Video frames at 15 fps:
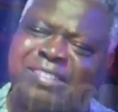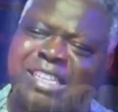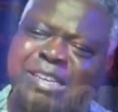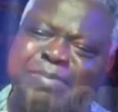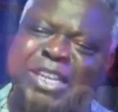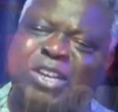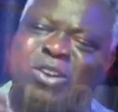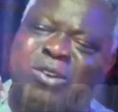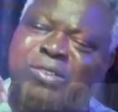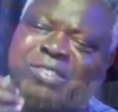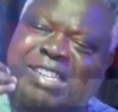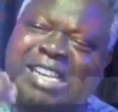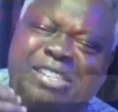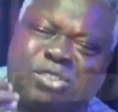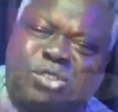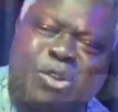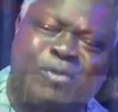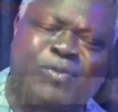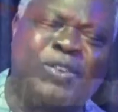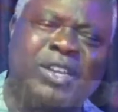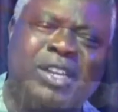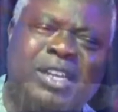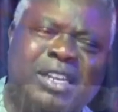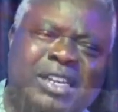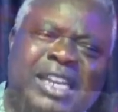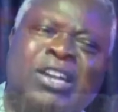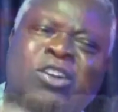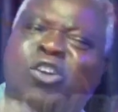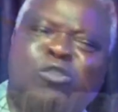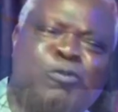him the content of the
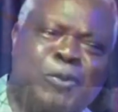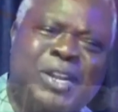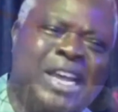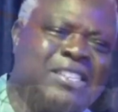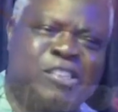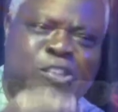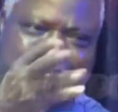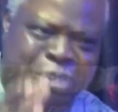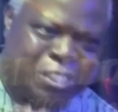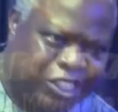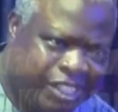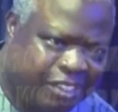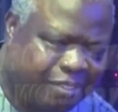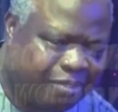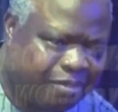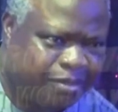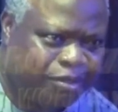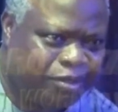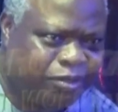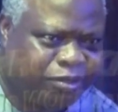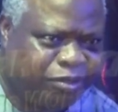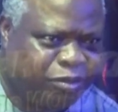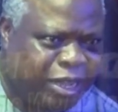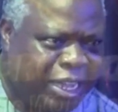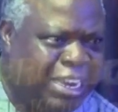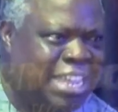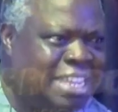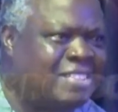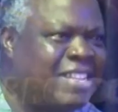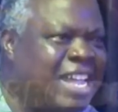gospel that is preaching. Whether
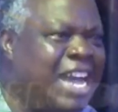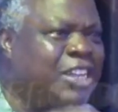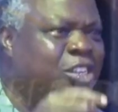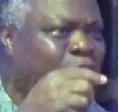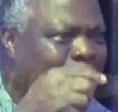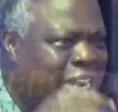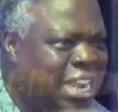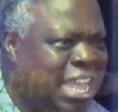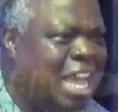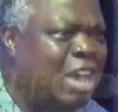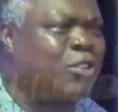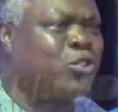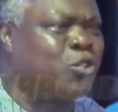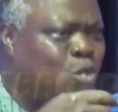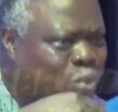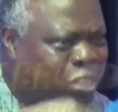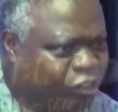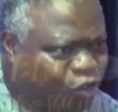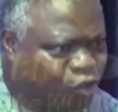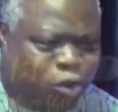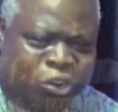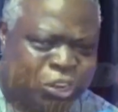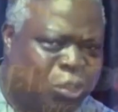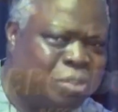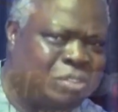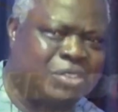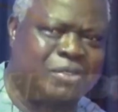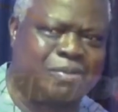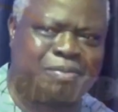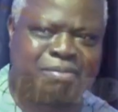it's actually out to win soul or not.
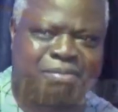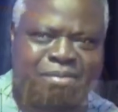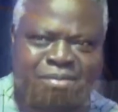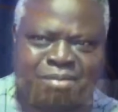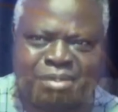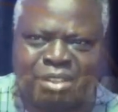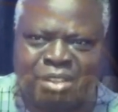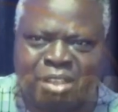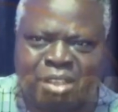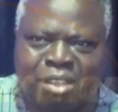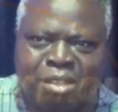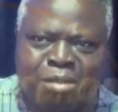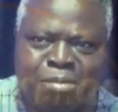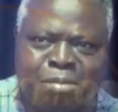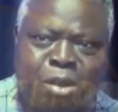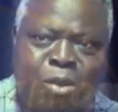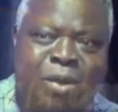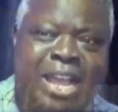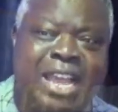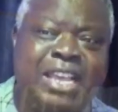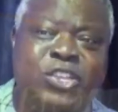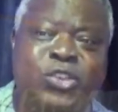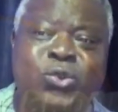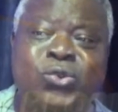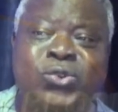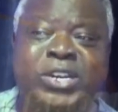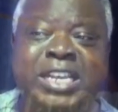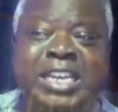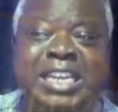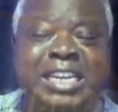But when you
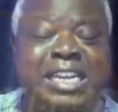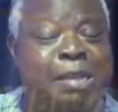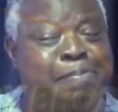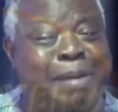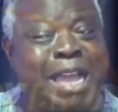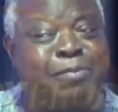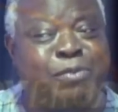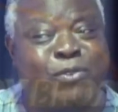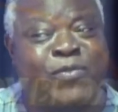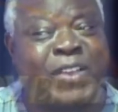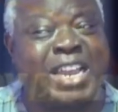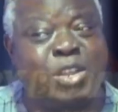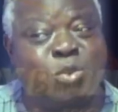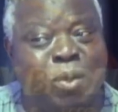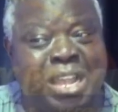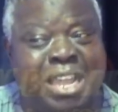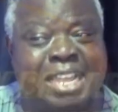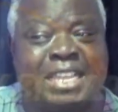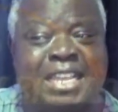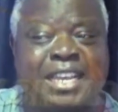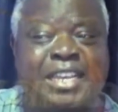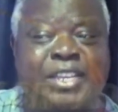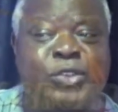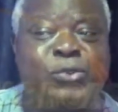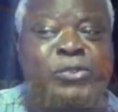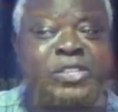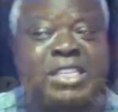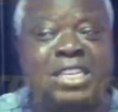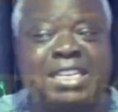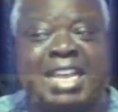read the Bible very well, you
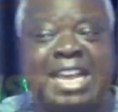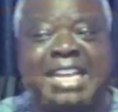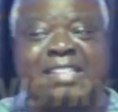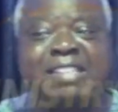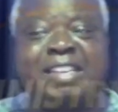see that